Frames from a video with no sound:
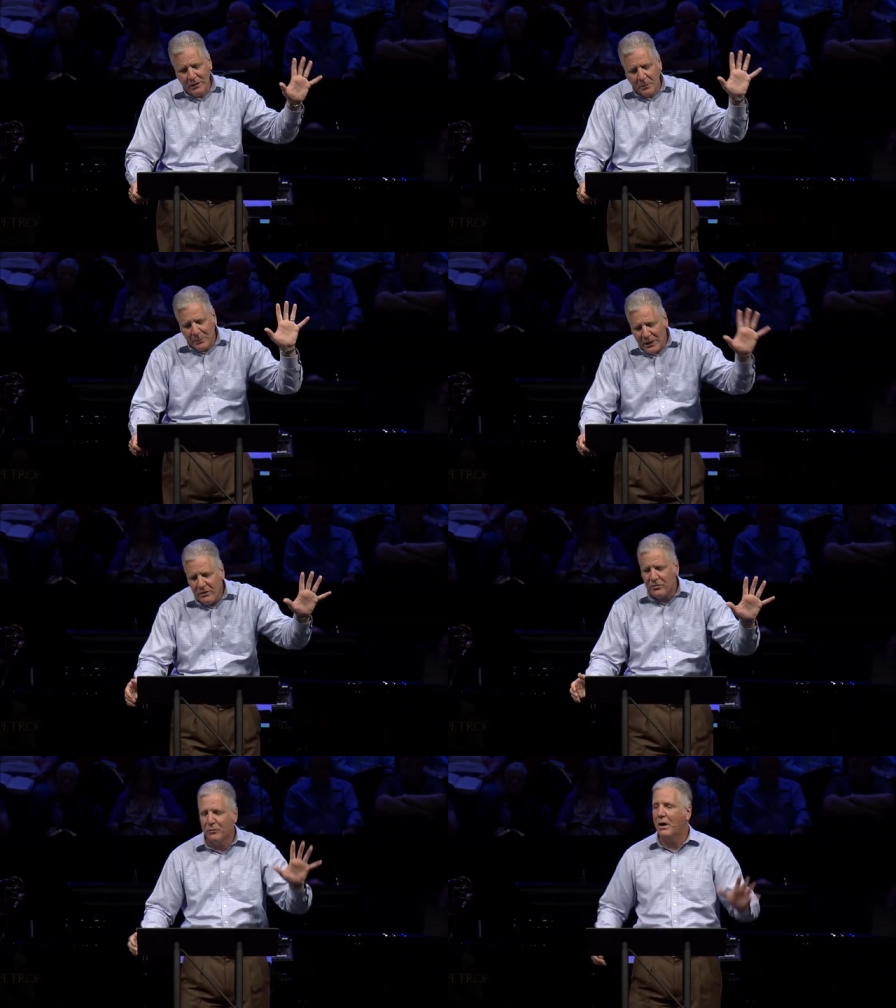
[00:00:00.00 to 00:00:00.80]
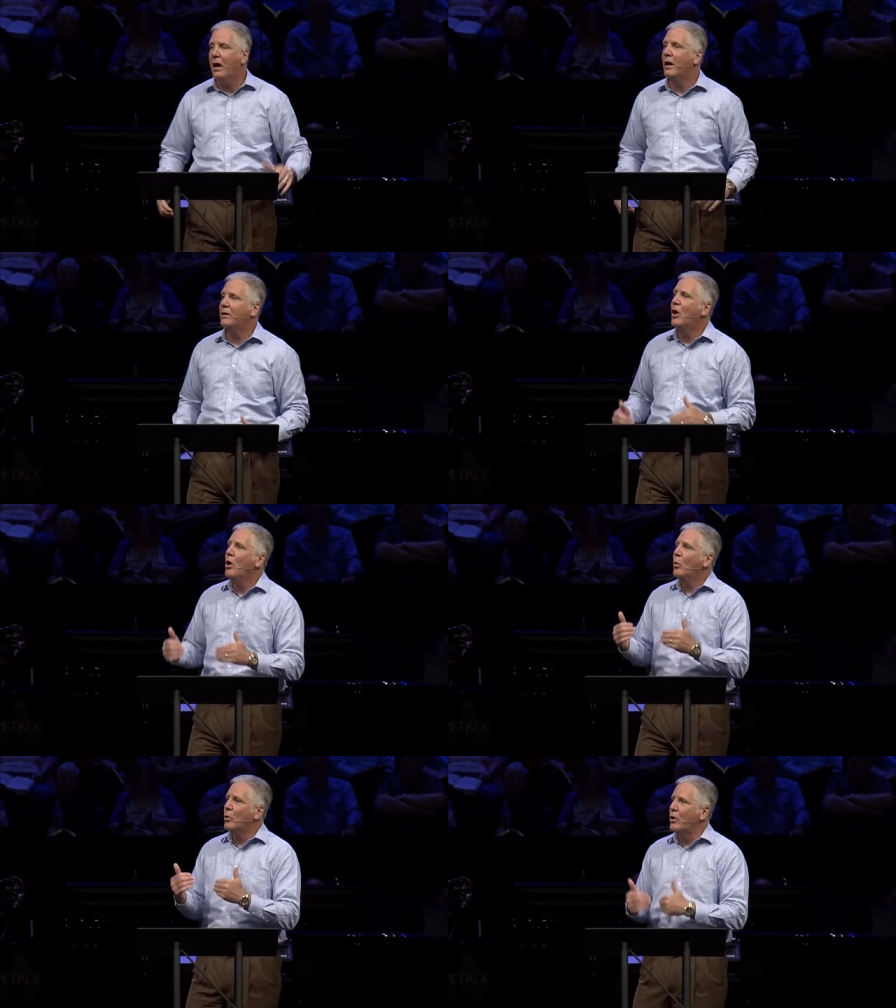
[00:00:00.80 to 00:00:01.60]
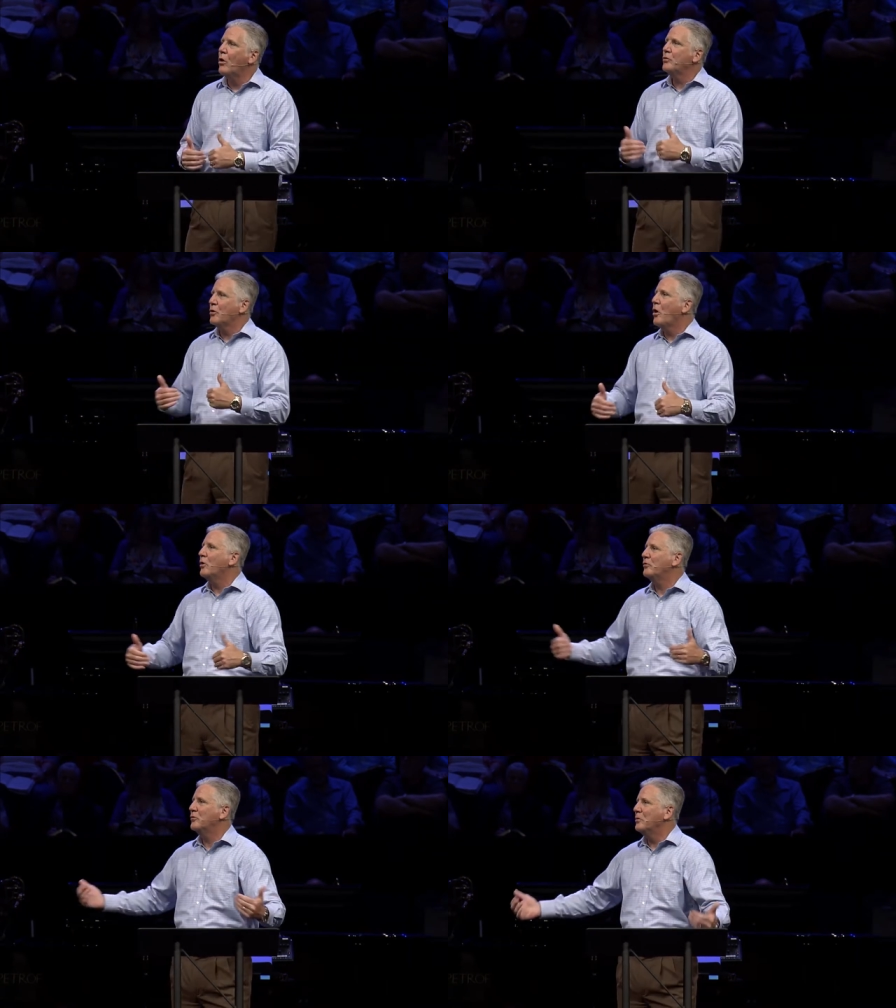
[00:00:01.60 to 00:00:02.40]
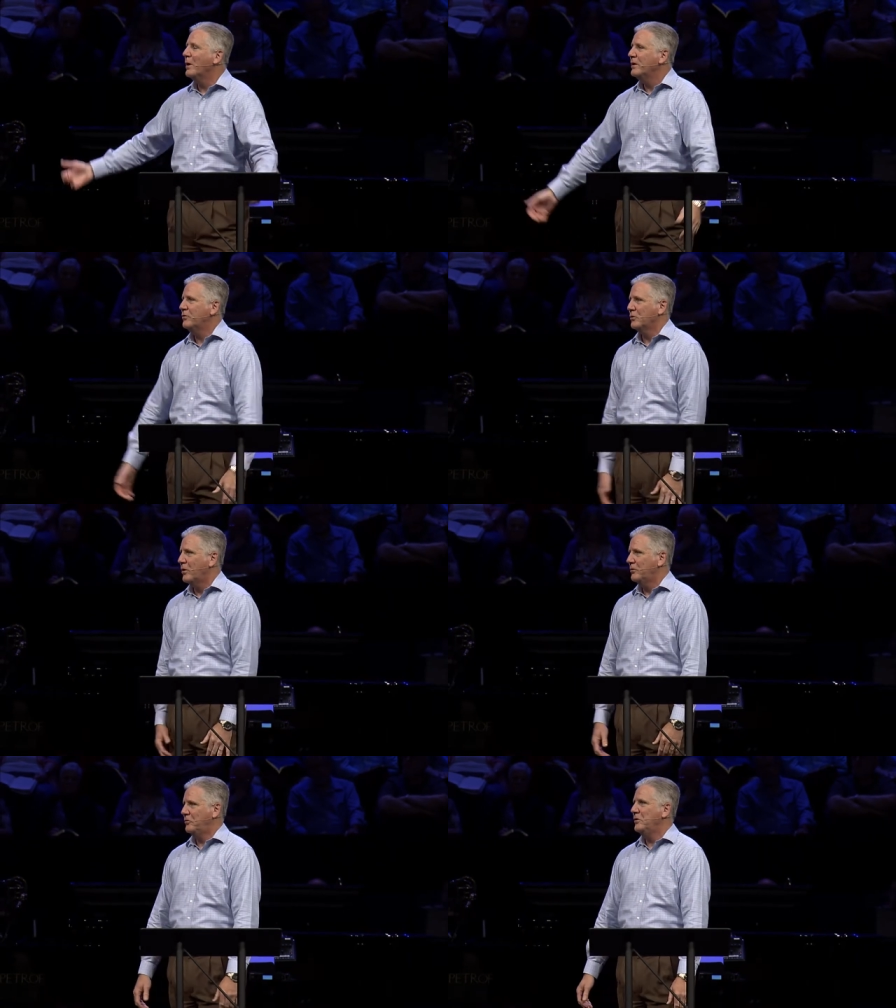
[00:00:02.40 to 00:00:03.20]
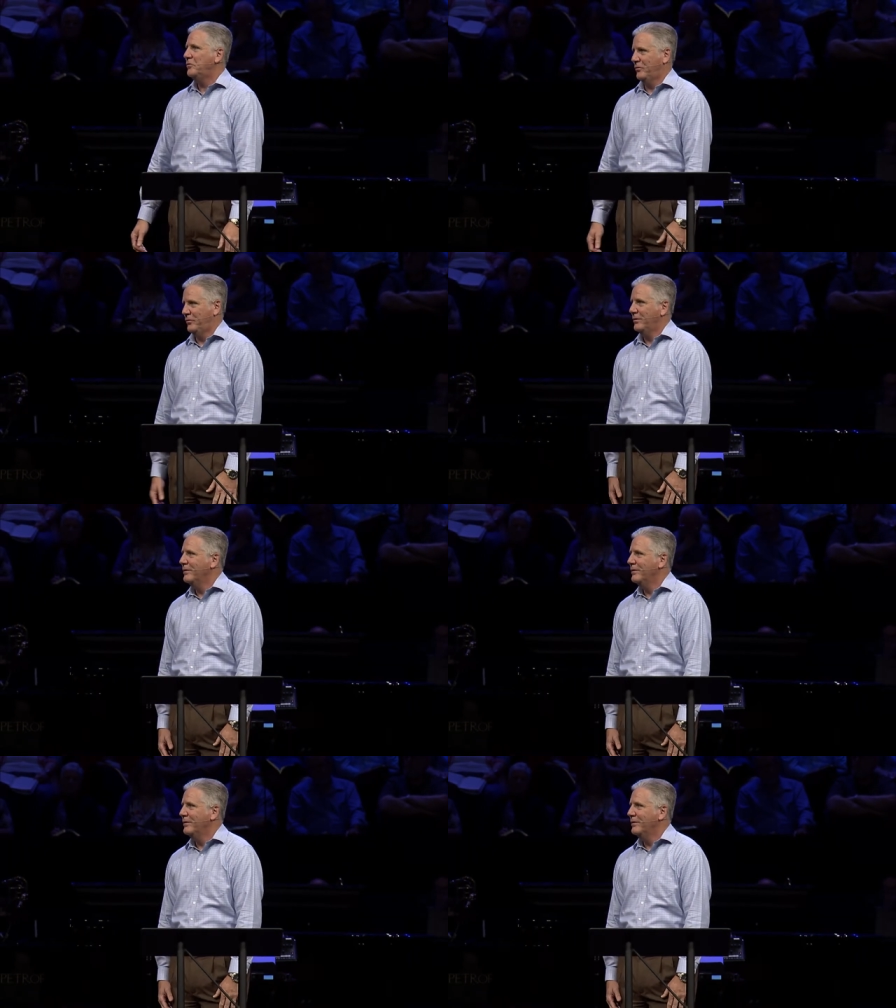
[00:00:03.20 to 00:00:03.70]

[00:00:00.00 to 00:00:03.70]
the peace of God will guard your hearts and your minds in Christ Jesus.